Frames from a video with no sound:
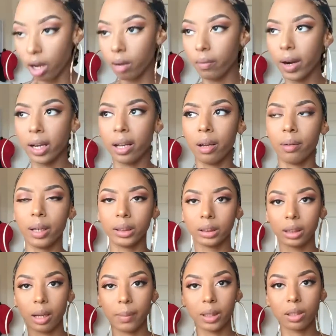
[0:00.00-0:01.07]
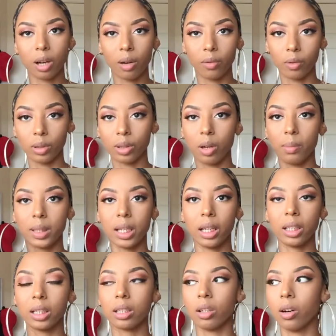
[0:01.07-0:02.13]
Right now I just got my scarf on, so I'm gonna
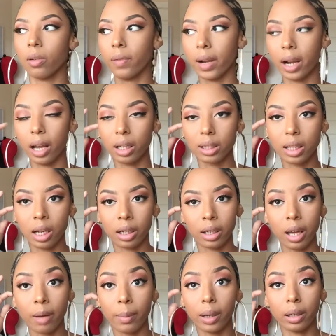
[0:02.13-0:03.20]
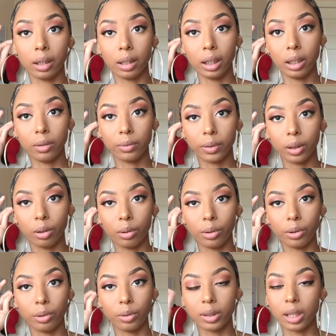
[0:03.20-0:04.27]
take this off. I got a stocking cap underneath, a little
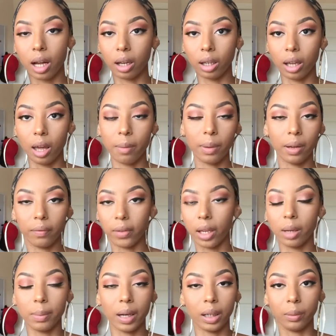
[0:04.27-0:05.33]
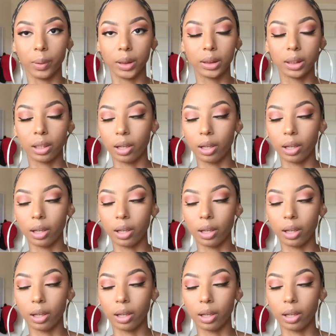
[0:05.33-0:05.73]
nude stocking cap, if anybody wants to